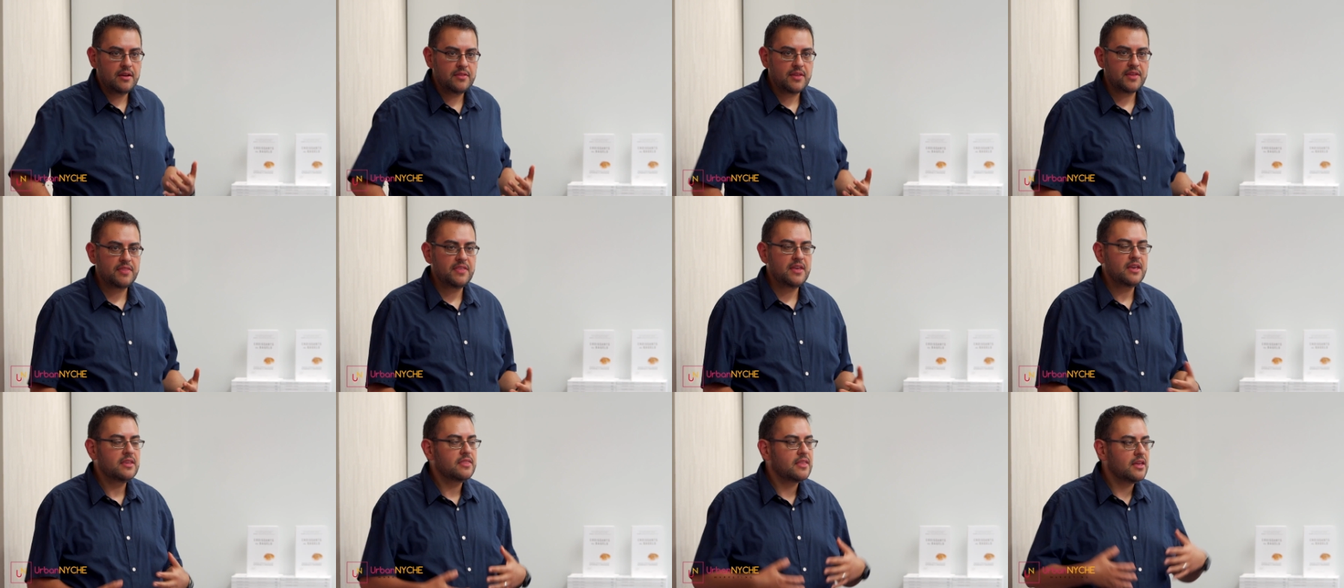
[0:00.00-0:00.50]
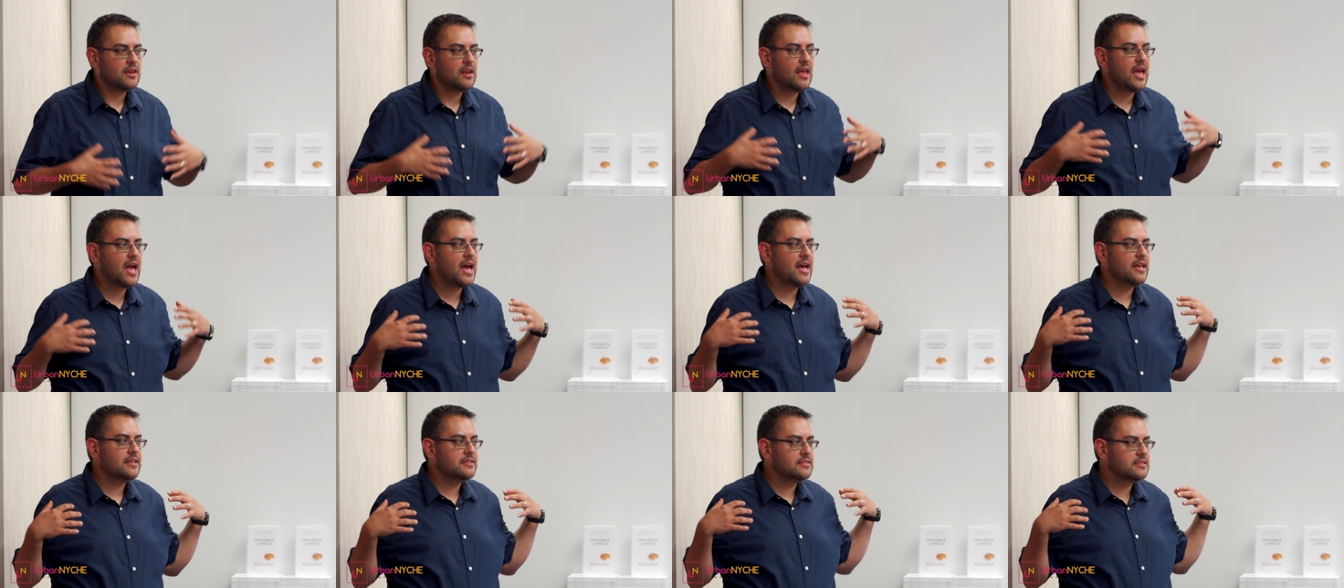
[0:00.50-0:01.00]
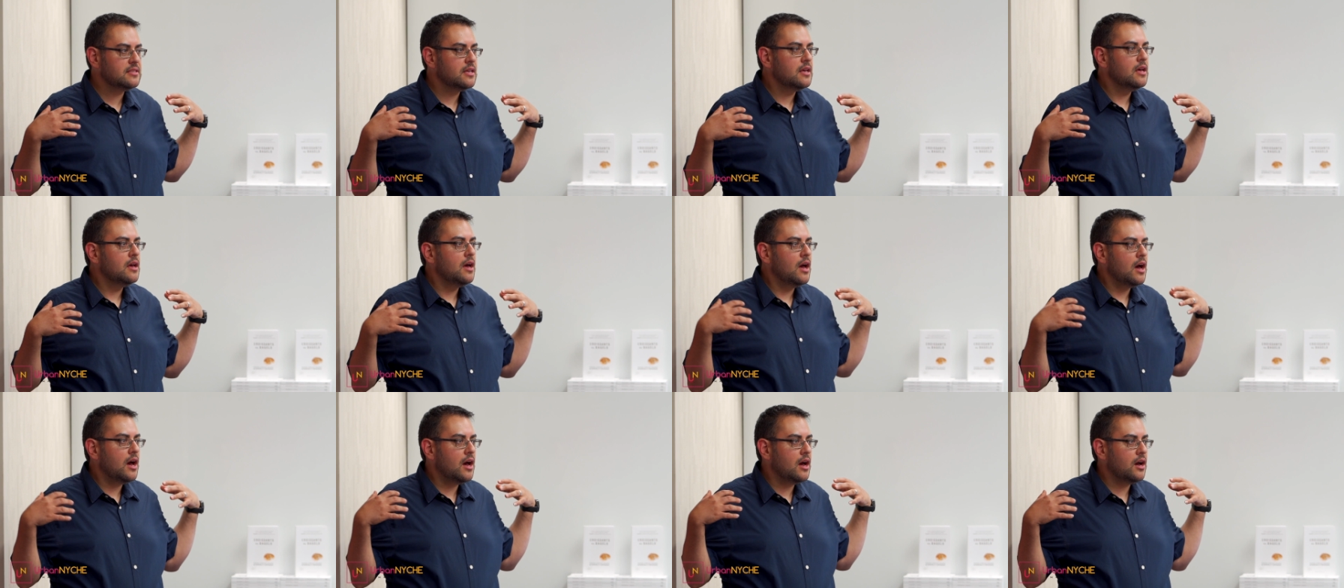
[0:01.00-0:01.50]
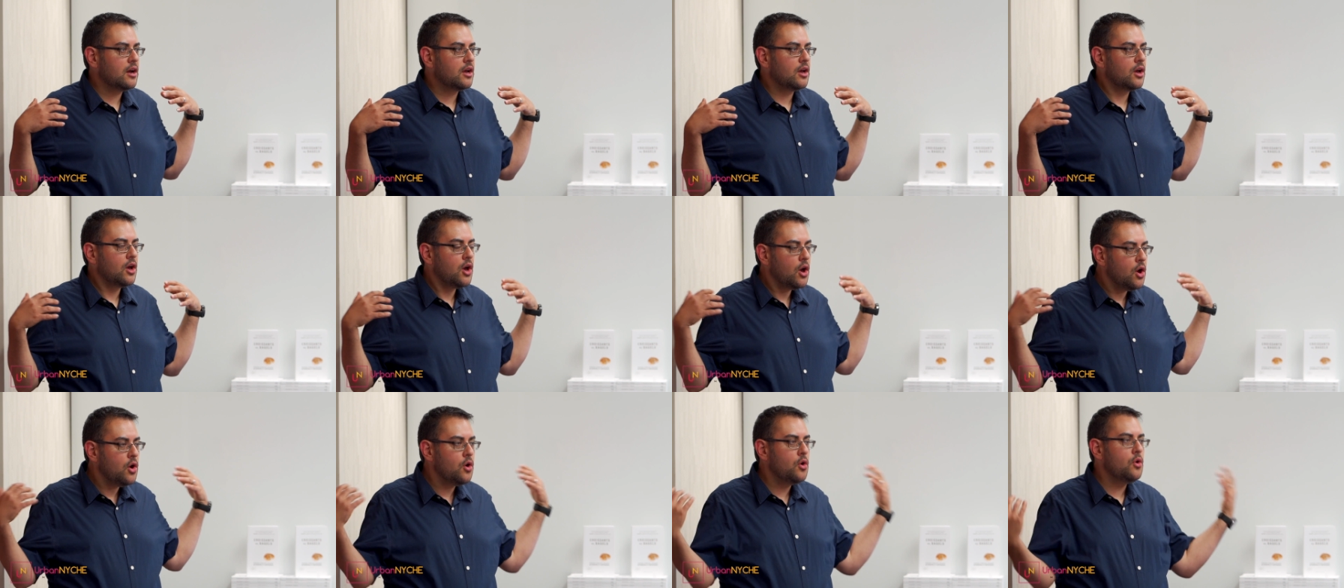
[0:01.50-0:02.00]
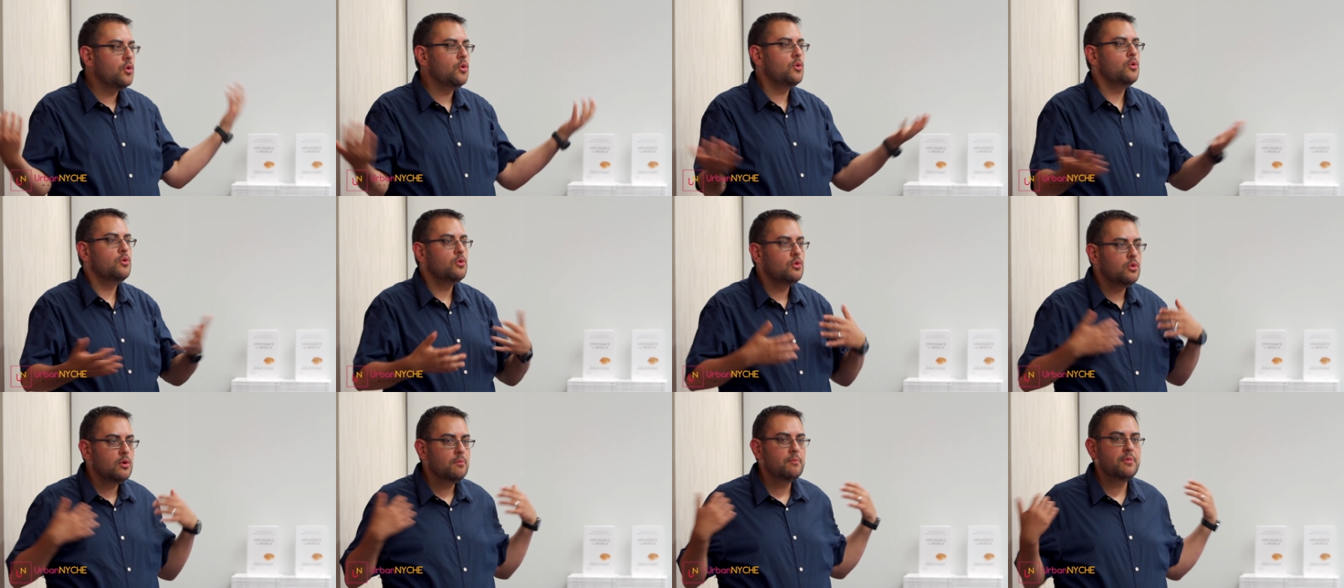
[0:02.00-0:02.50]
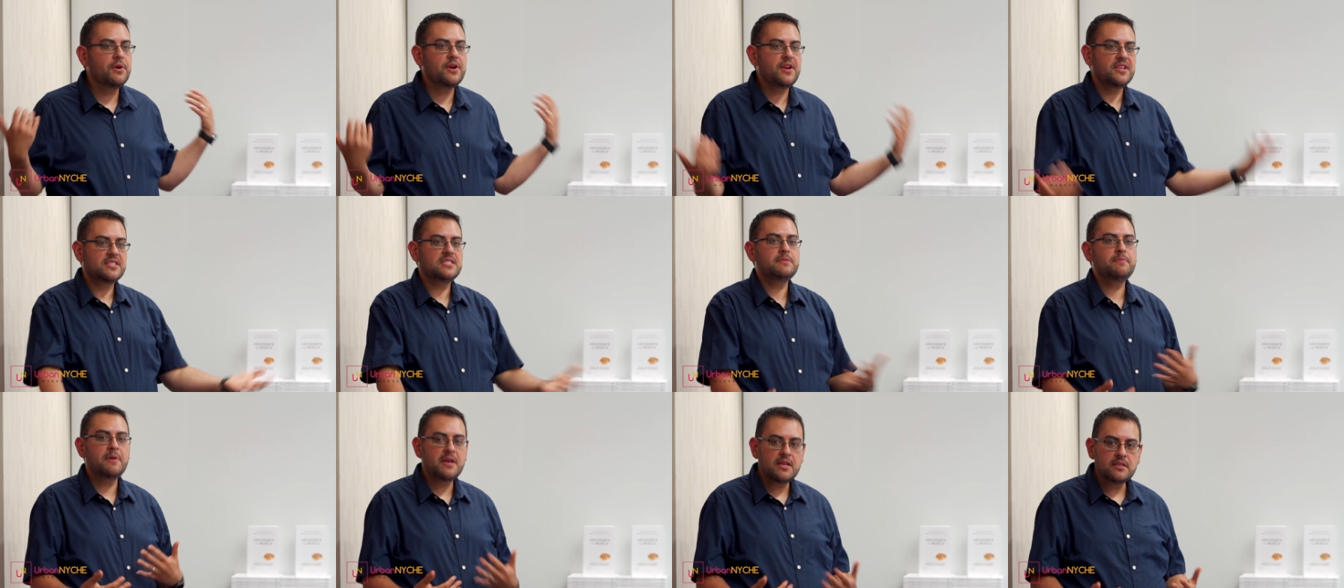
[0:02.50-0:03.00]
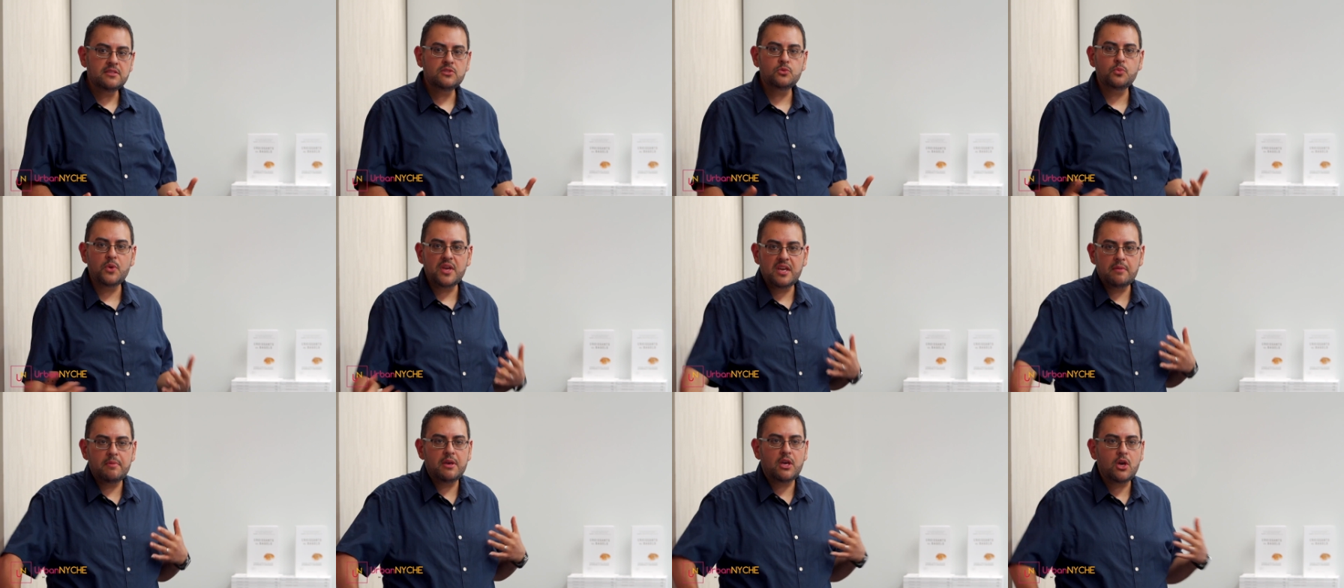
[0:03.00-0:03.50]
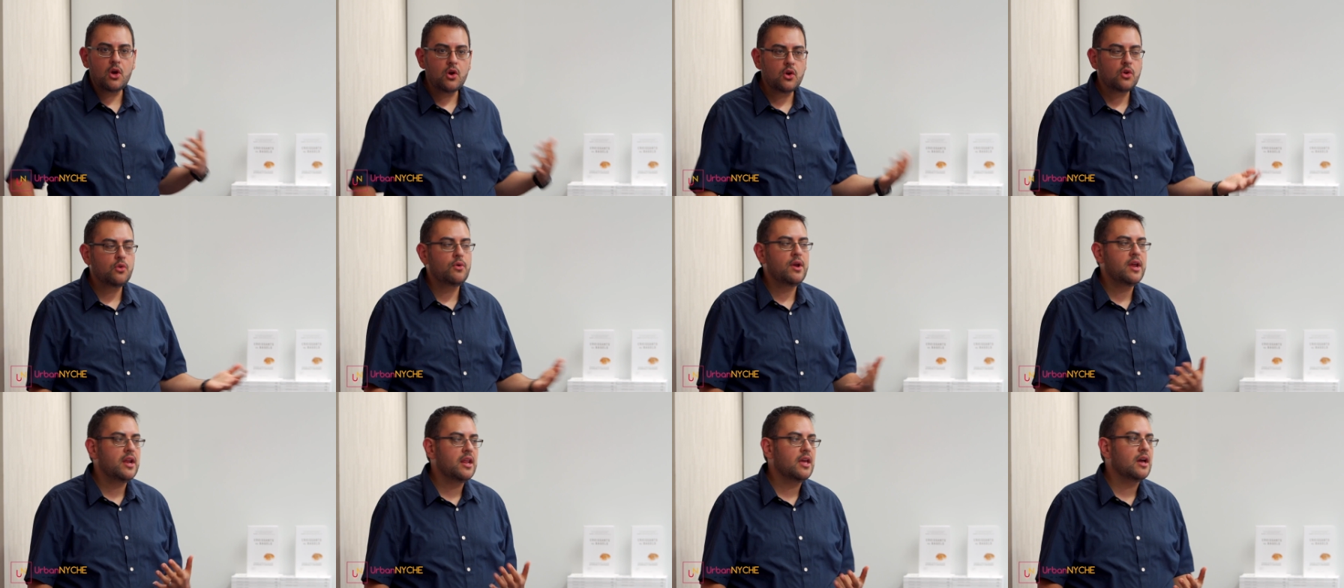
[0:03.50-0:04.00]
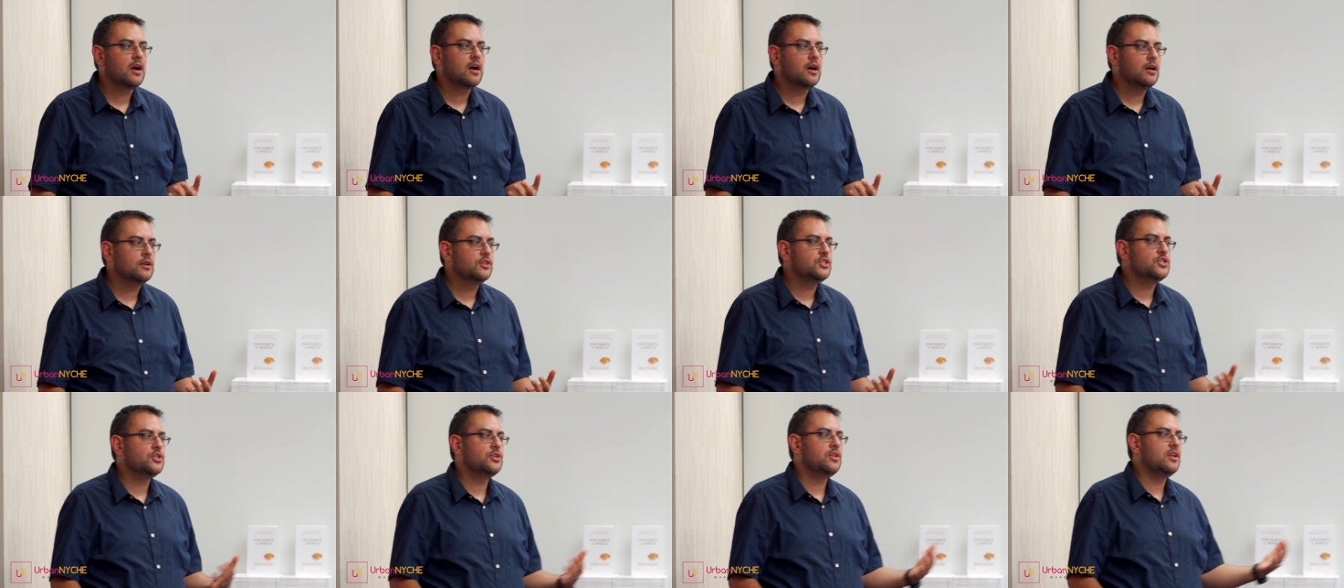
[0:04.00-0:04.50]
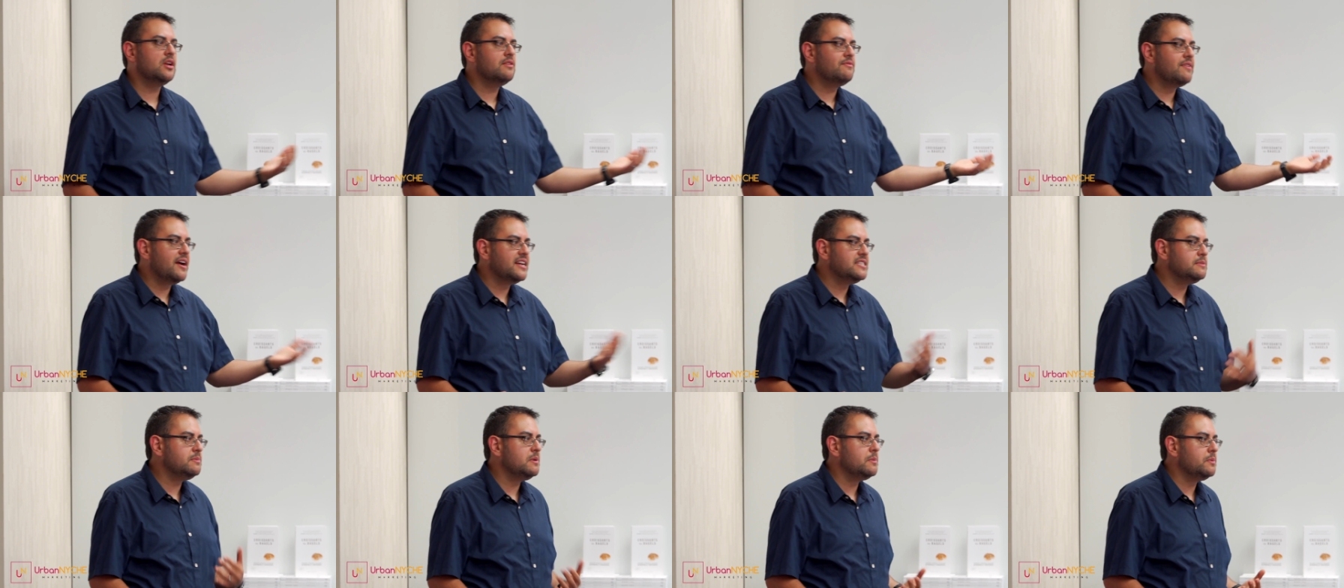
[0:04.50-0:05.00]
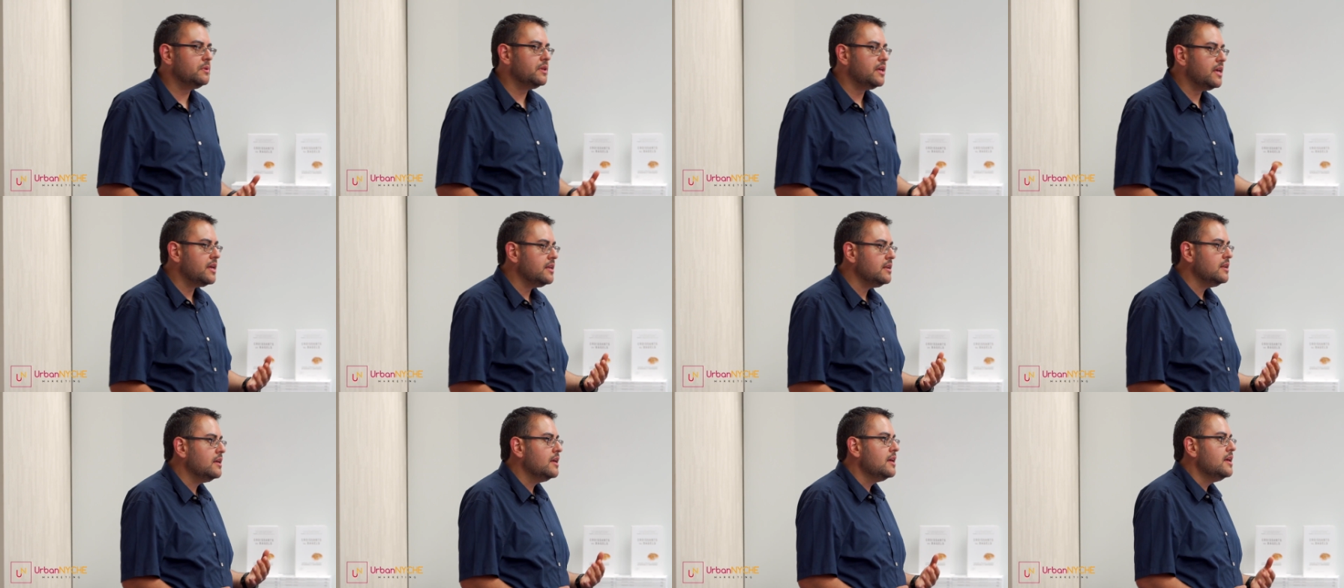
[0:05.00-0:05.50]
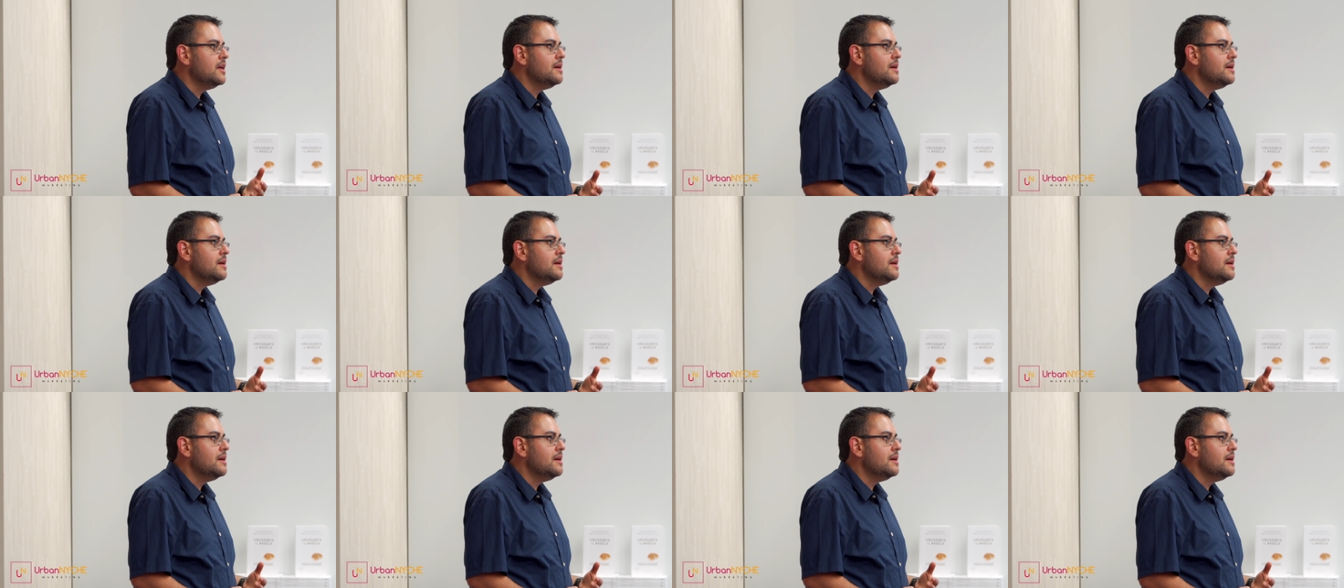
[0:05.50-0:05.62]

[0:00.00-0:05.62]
And I think that as uh, co-participants. We can be co-creating a culture that invites people in,